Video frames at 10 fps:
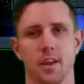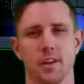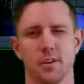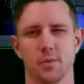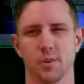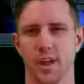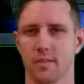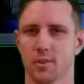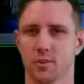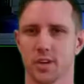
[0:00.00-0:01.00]
and you don't really
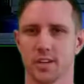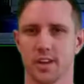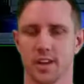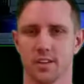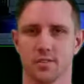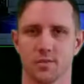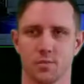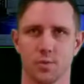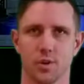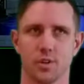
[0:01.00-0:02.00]
have the trick down.
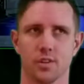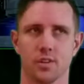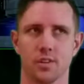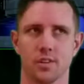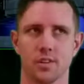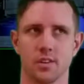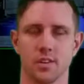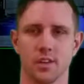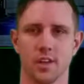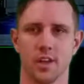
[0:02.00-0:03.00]
Well,
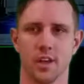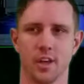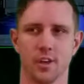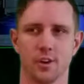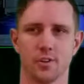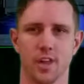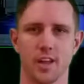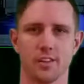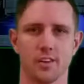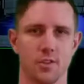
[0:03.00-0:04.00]
you're
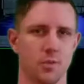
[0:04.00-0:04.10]
likely to